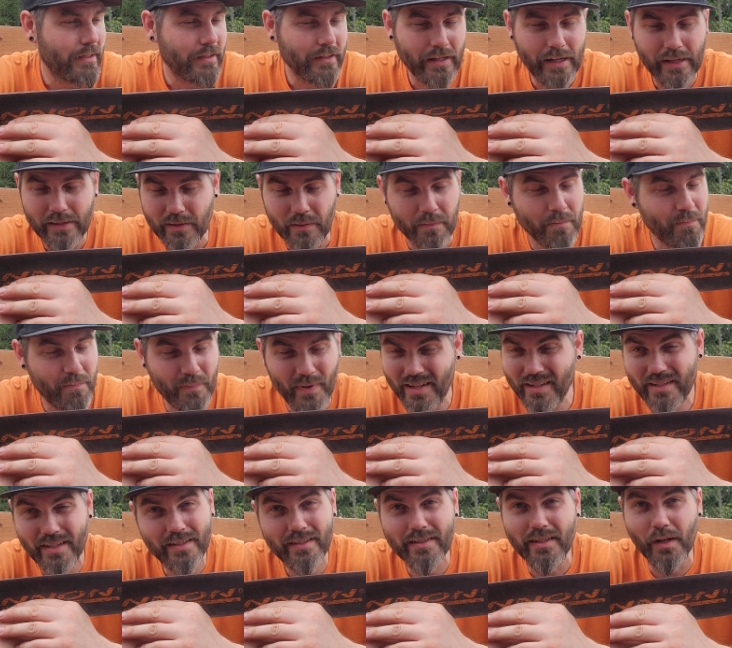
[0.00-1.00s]
It hasn't
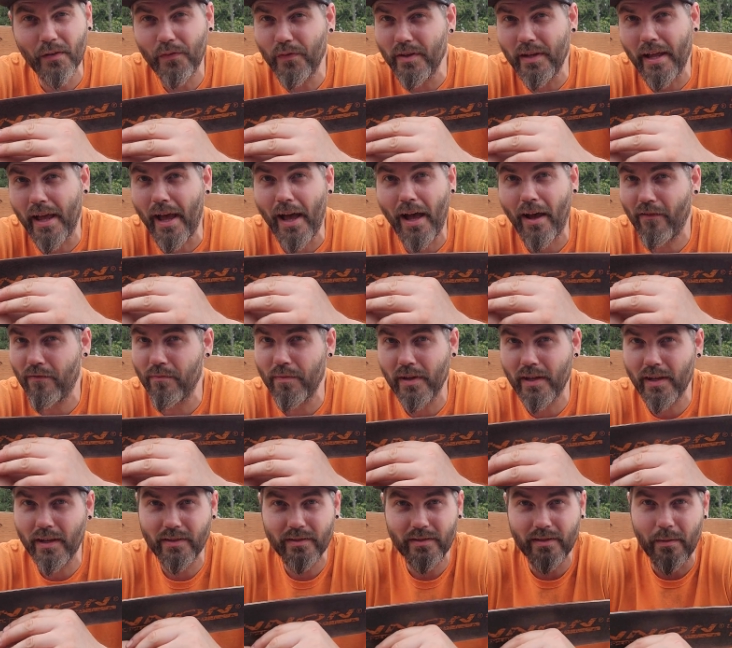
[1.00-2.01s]
bent itself in half
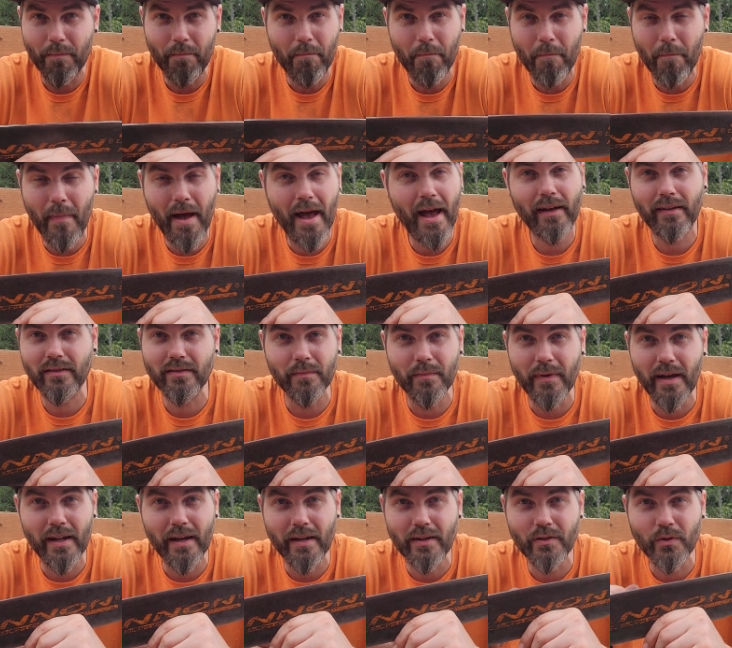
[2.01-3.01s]
because the max
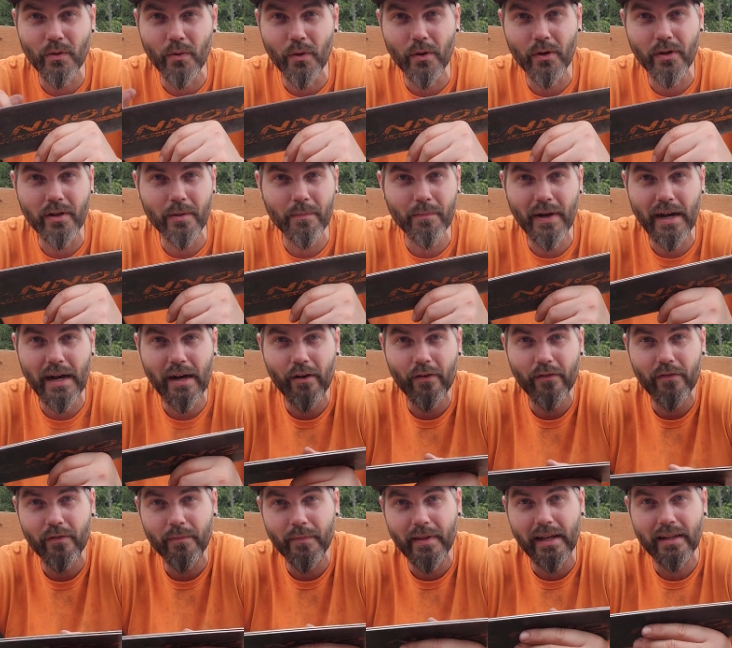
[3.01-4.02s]
amount of torque and power
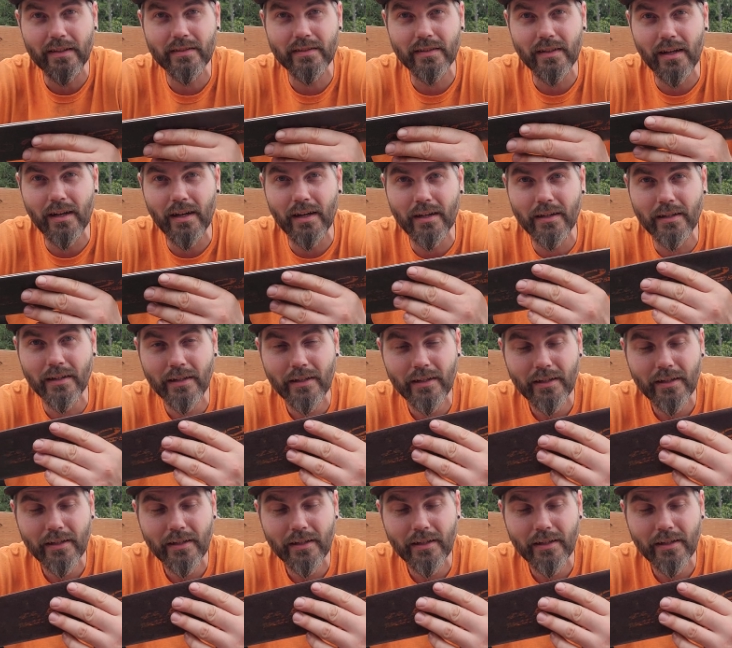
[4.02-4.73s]
from that saw.